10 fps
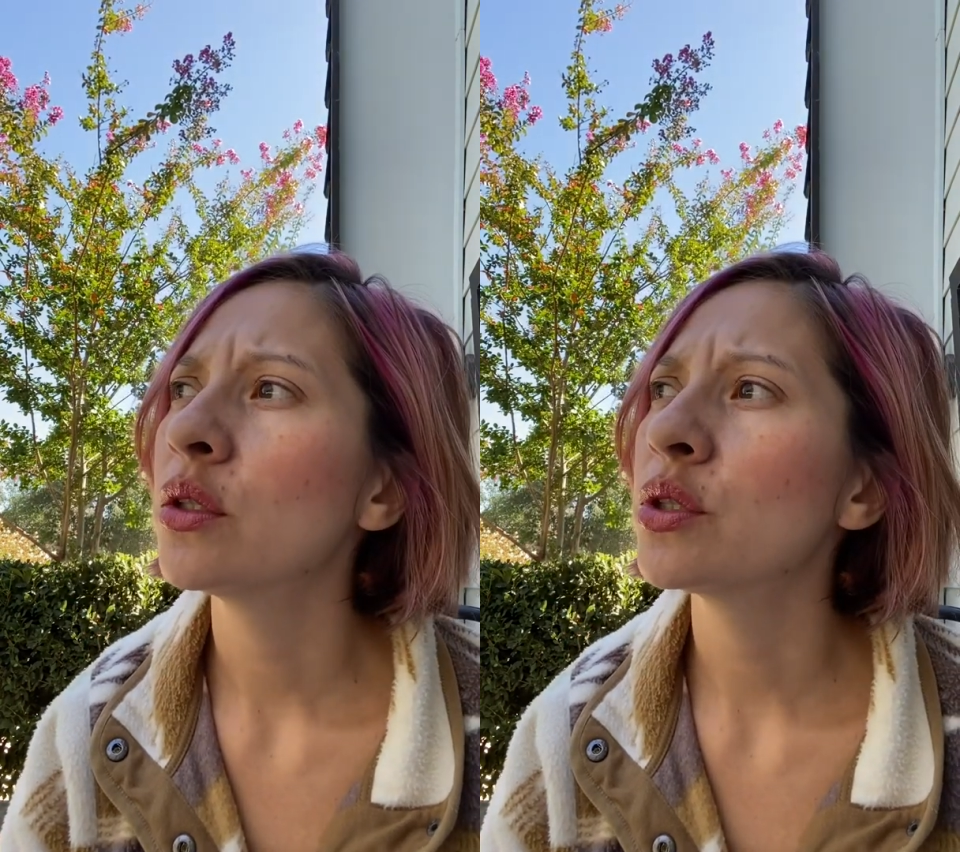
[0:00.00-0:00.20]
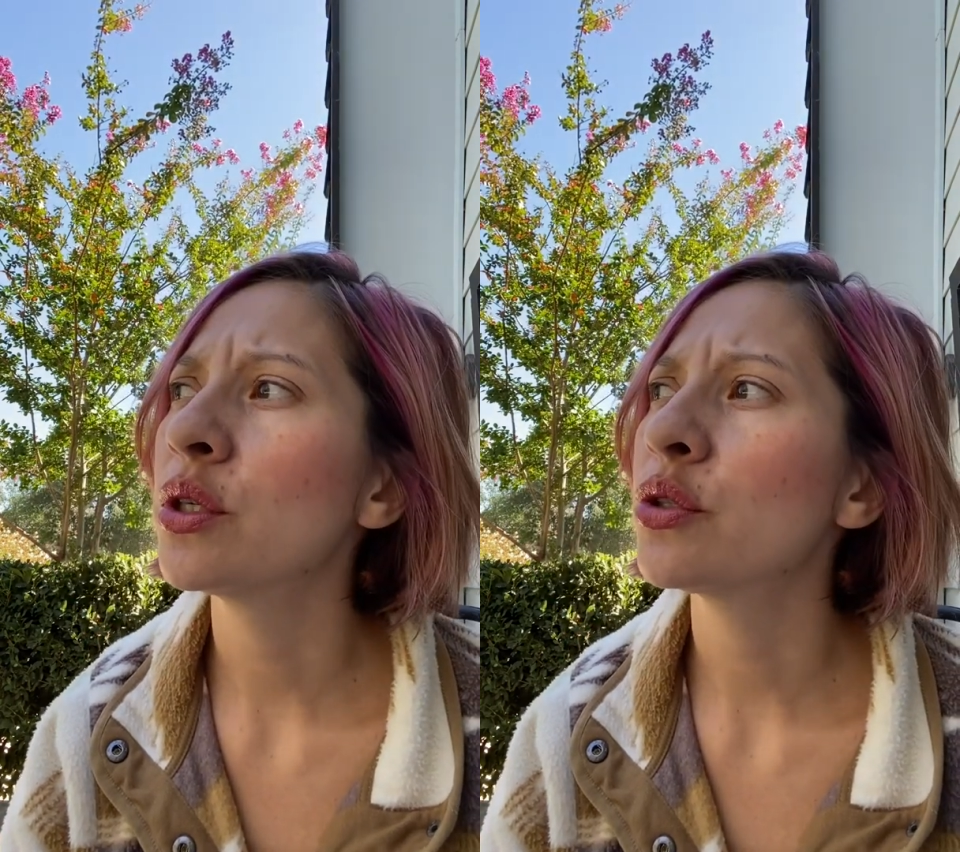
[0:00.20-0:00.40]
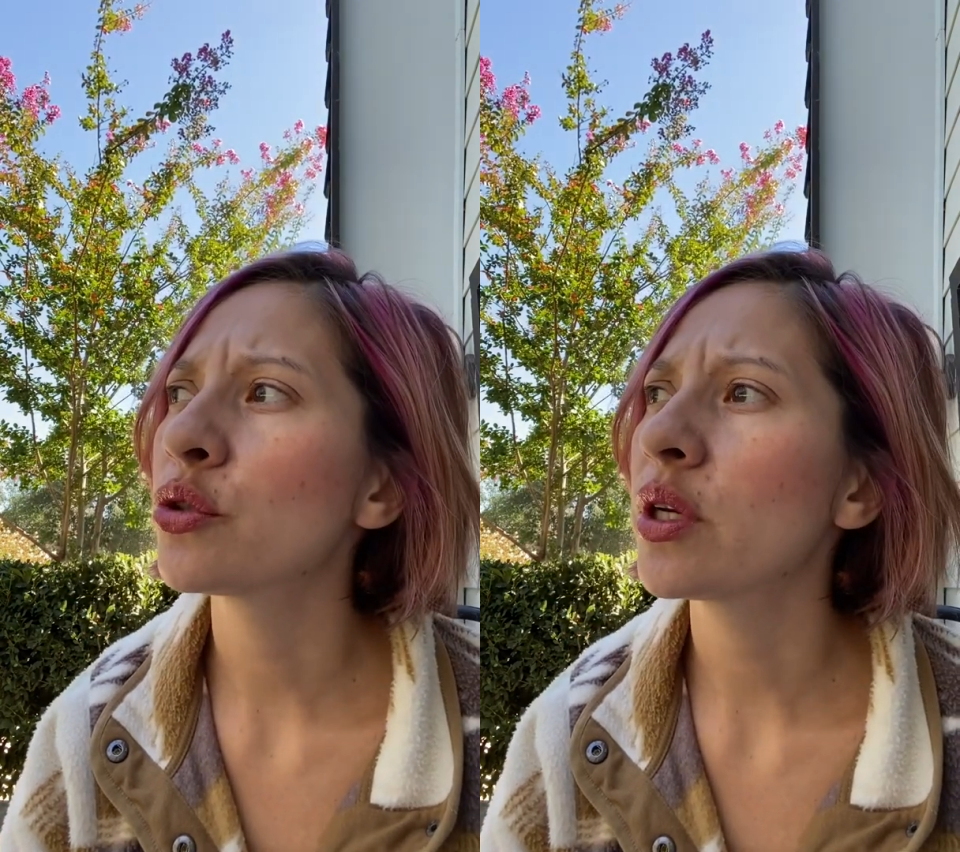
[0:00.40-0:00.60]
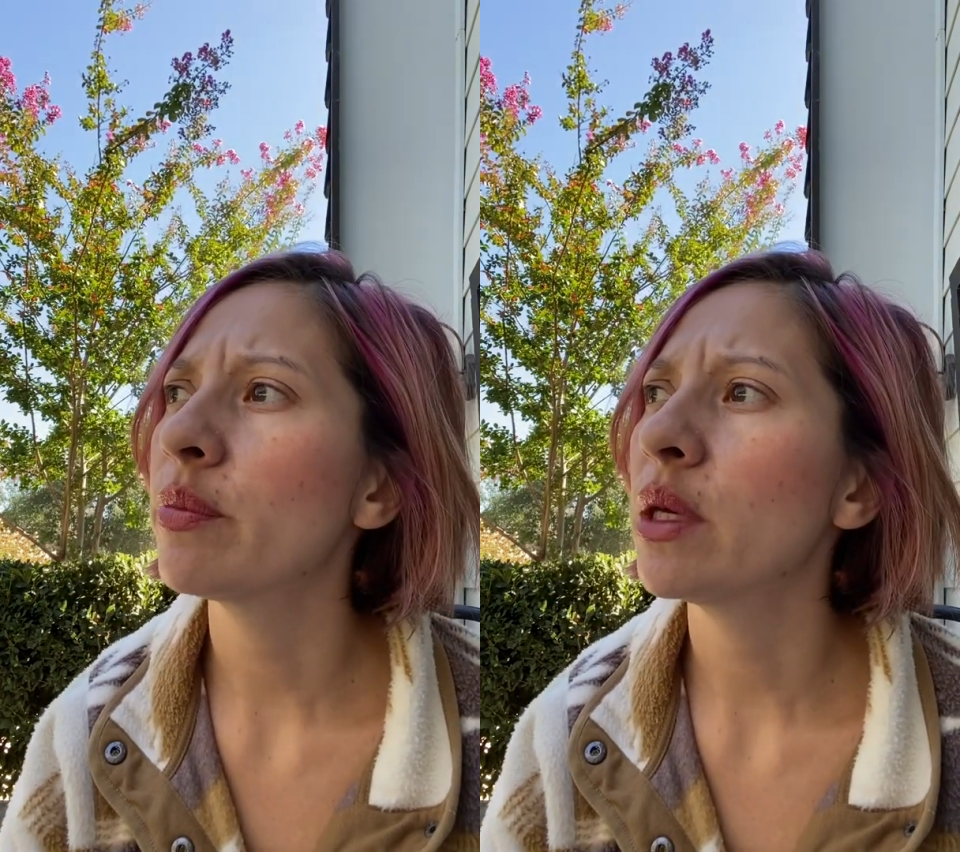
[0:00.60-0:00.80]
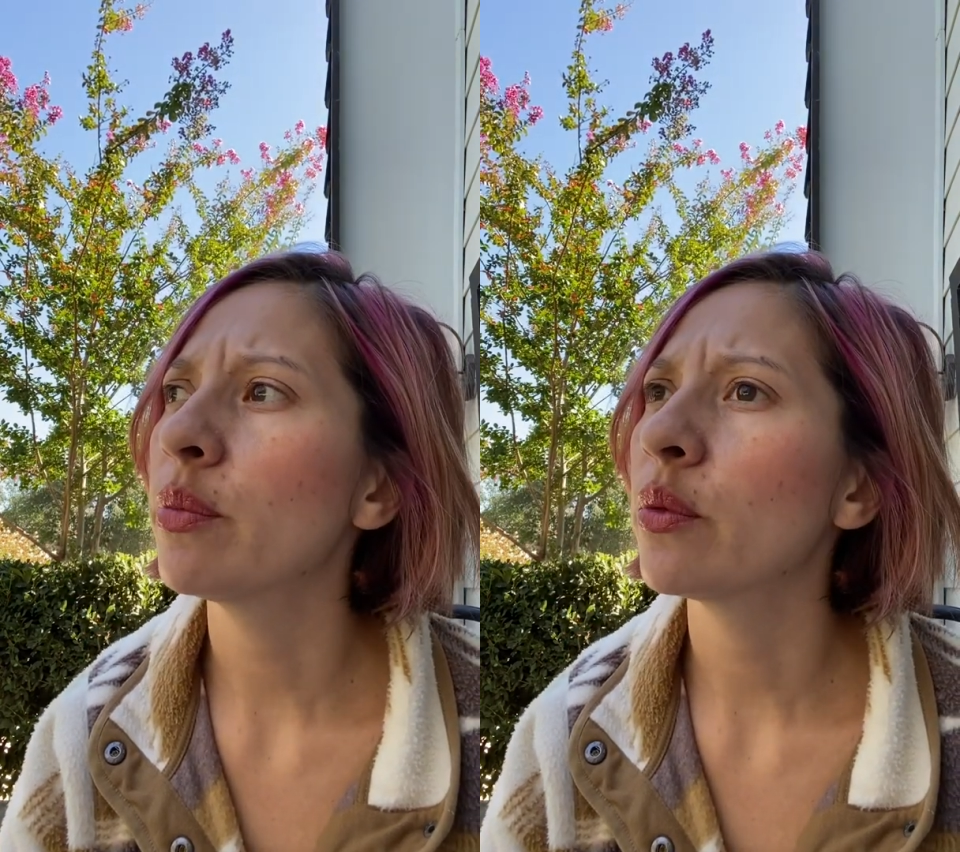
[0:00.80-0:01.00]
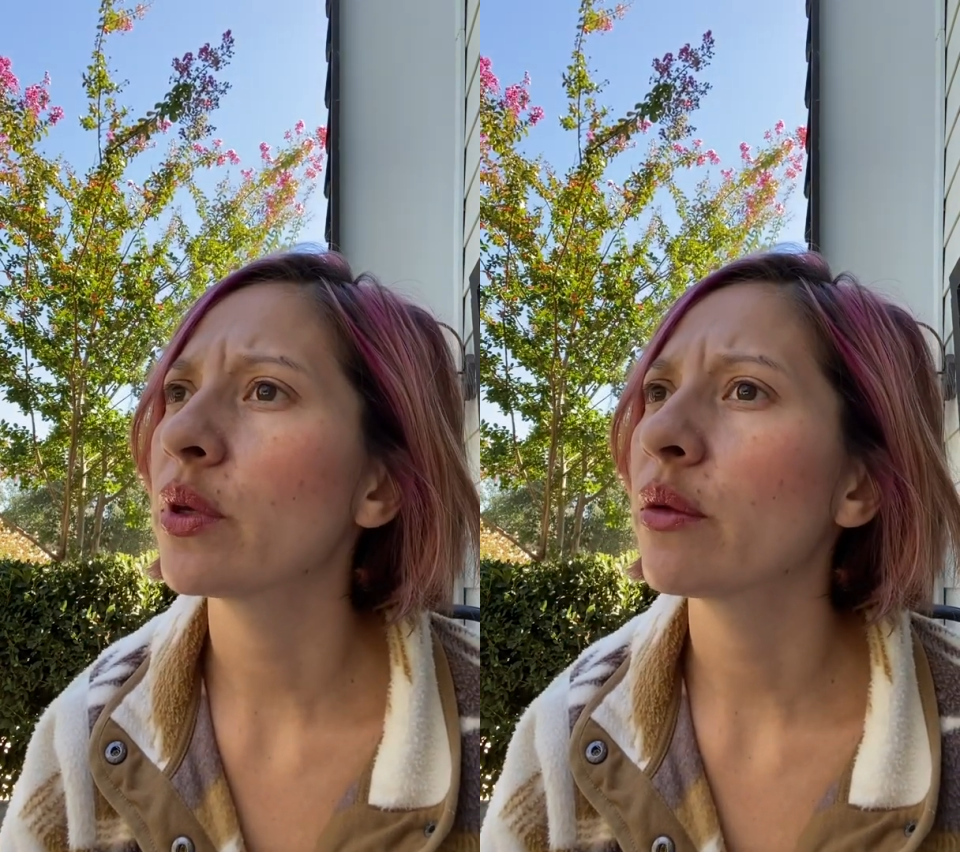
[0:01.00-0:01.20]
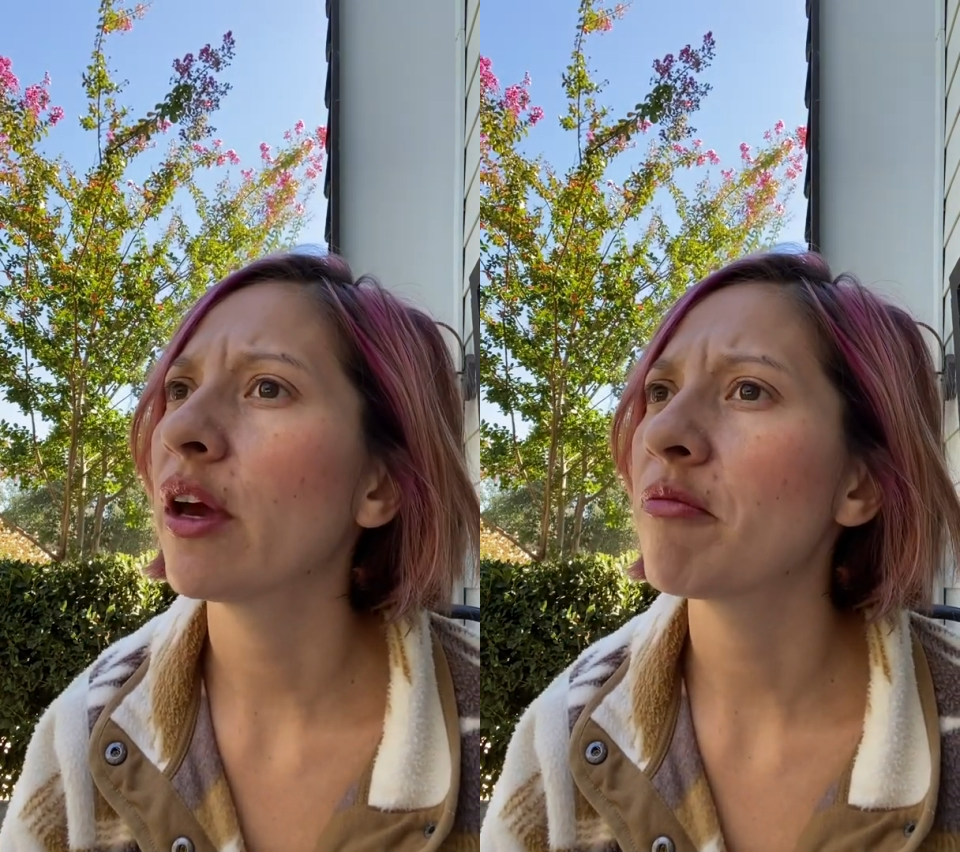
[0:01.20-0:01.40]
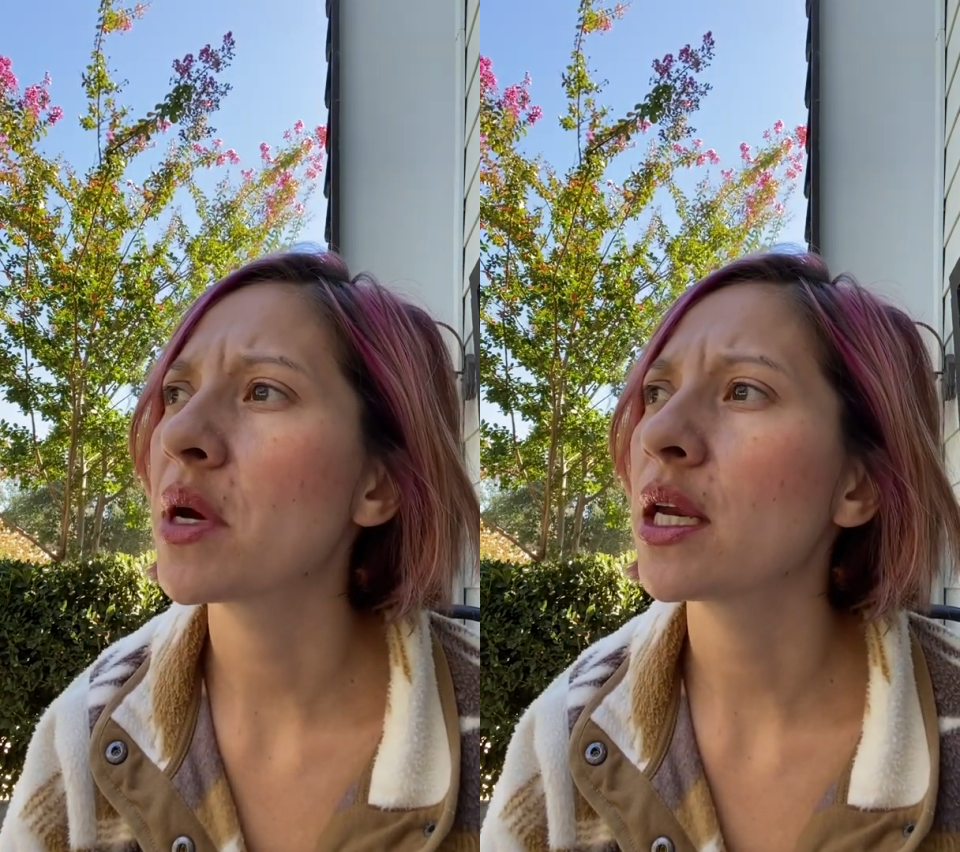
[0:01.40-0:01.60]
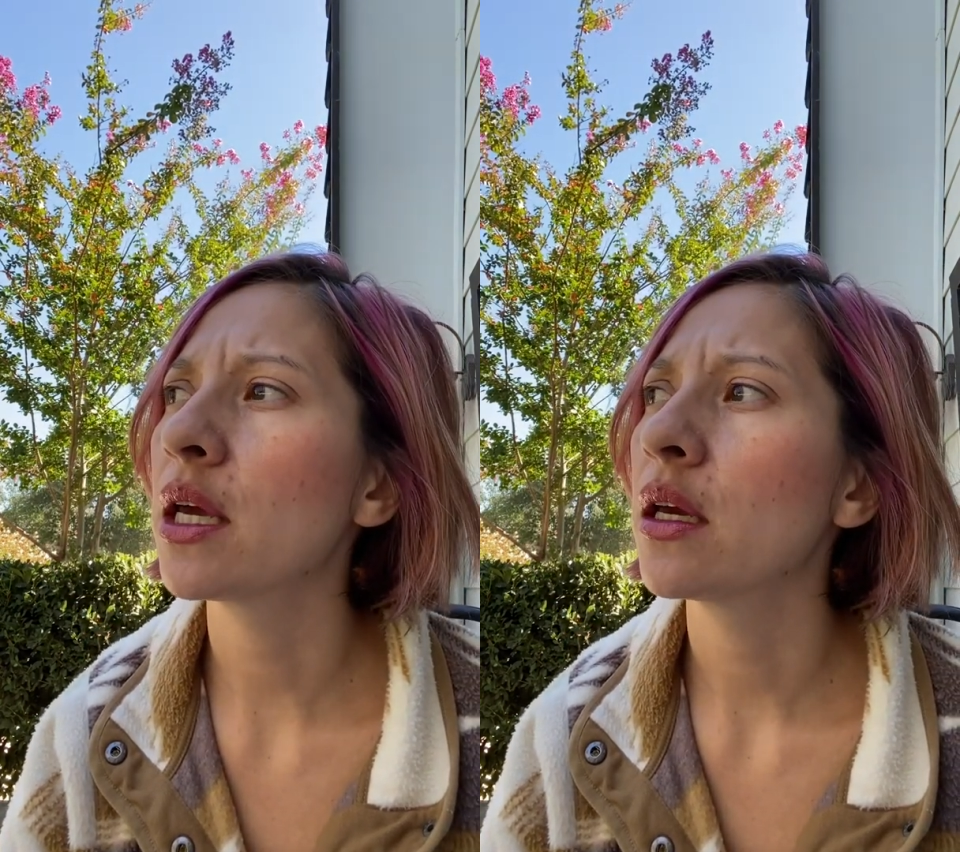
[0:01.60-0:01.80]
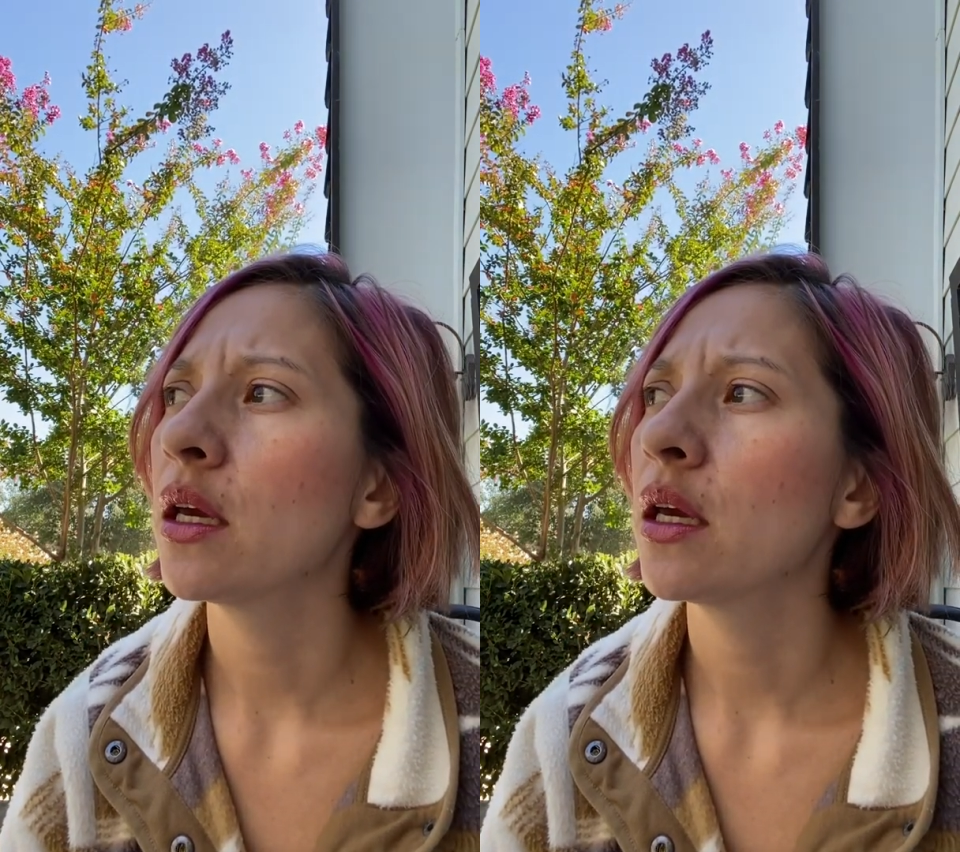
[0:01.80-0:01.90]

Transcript: do you treat people when you have money?